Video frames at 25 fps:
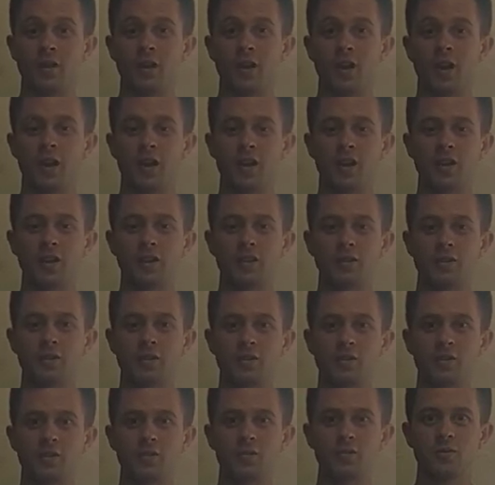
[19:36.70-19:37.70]
and
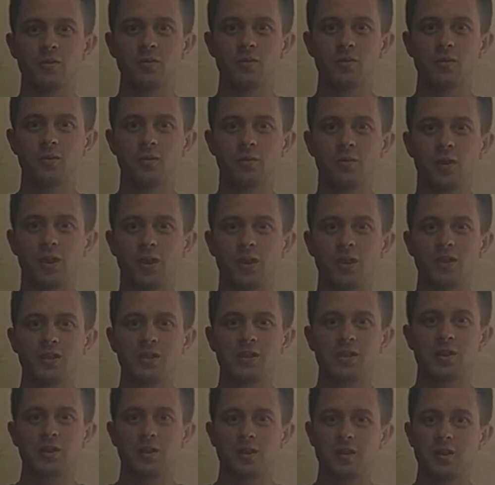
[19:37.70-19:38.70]
you're really
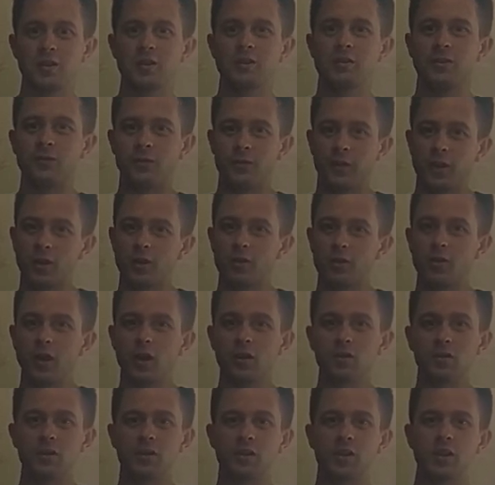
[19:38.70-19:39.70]
starting to figure
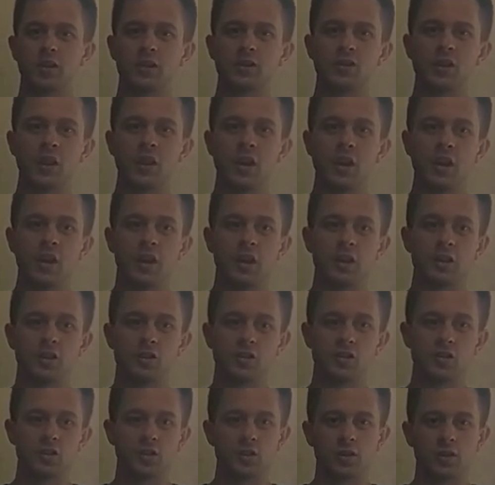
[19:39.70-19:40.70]
out things, and you're
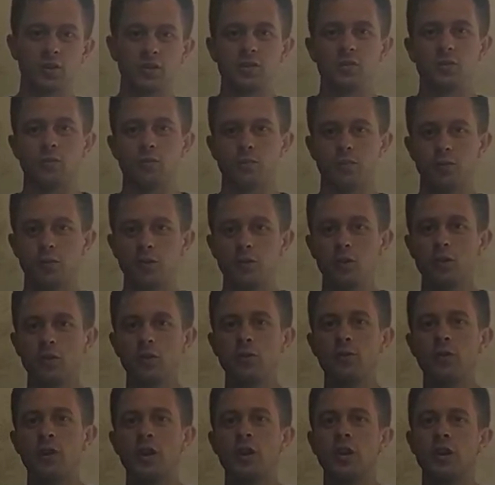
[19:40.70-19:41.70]
starting to
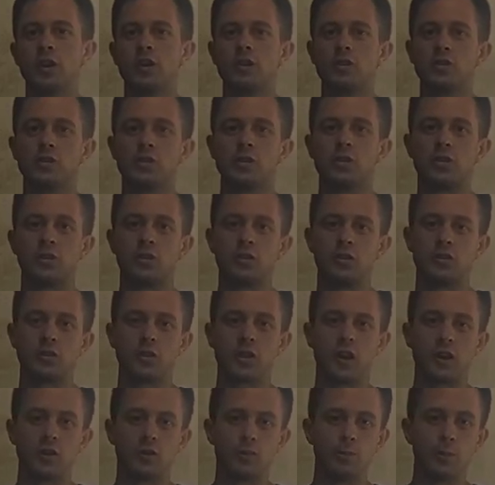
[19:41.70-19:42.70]
improve, and you're starting to
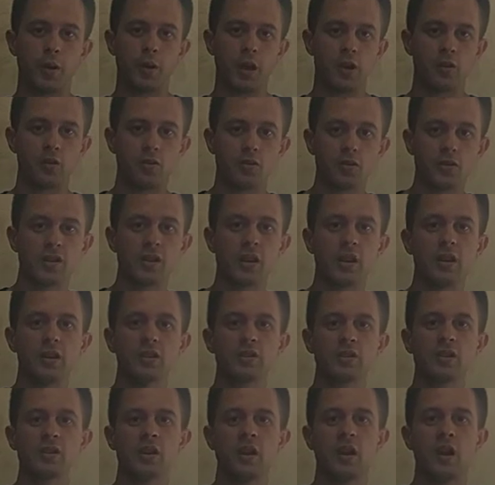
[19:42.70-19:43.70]
get better
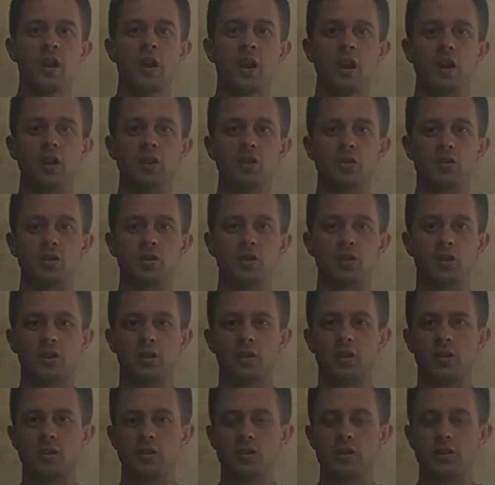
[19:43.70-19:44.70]
results, and you're
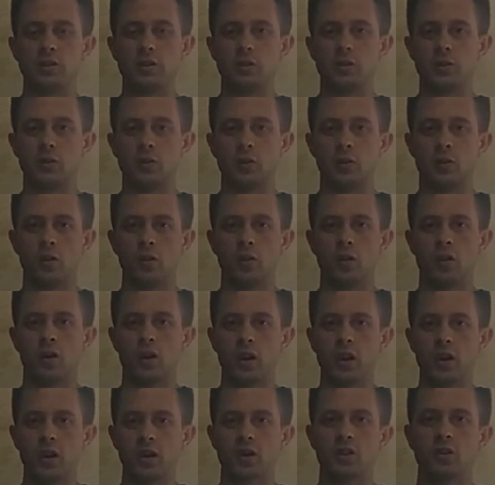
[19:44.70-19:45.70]
starting to
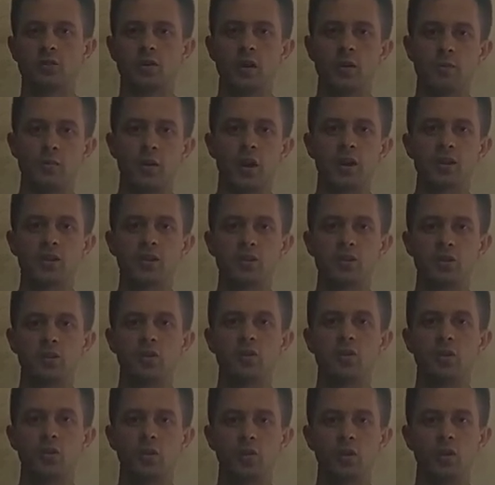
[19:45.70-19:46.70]
actually master
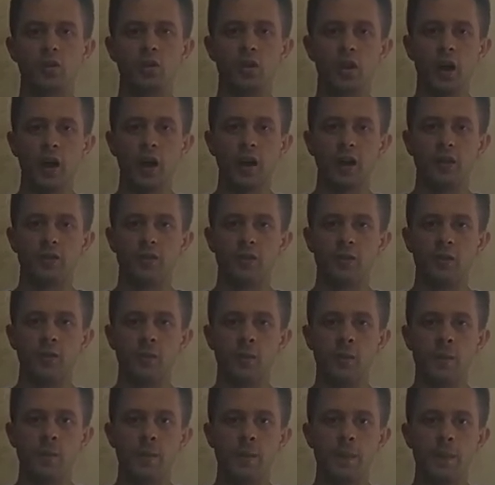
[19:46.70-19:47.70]
your life.
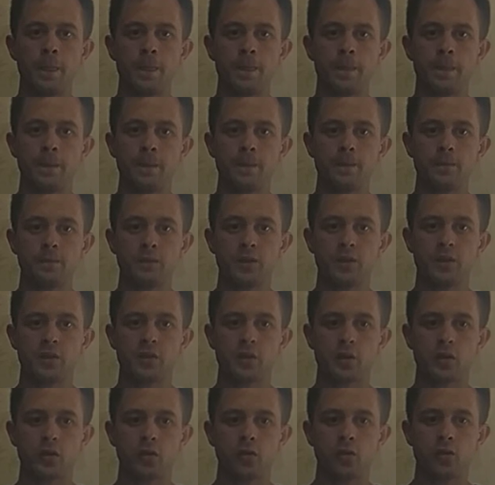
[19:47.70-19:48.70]

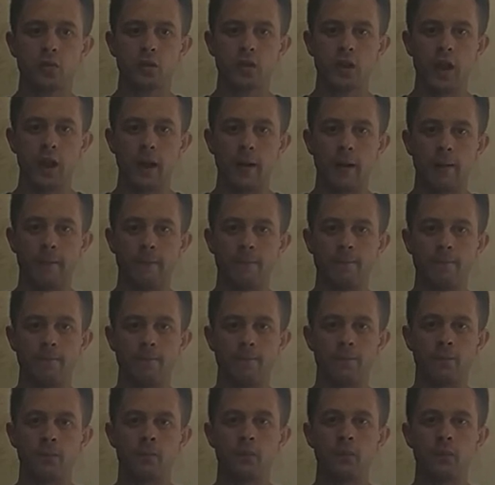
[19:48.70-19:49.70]
So yeah,
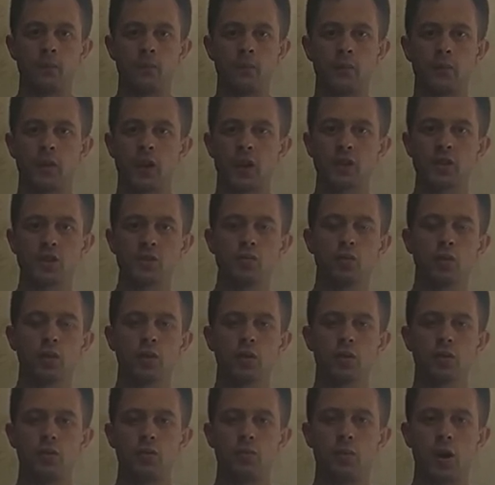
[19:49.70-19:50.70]
I just want
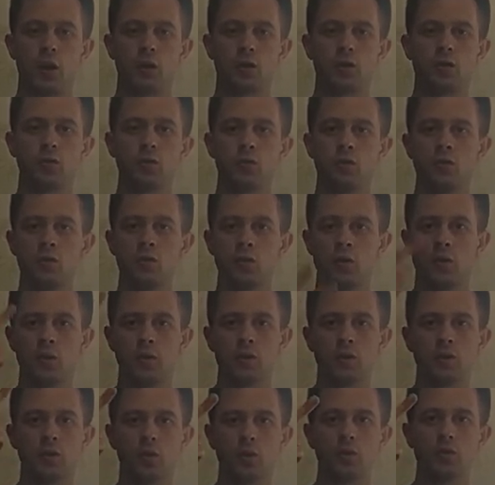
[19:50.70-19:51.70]
to remind you
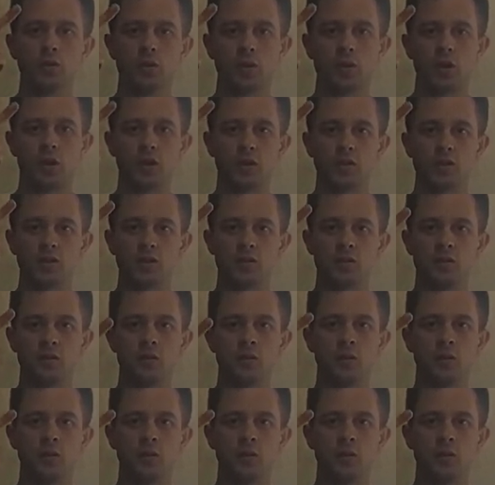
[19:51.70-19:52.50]
2 things: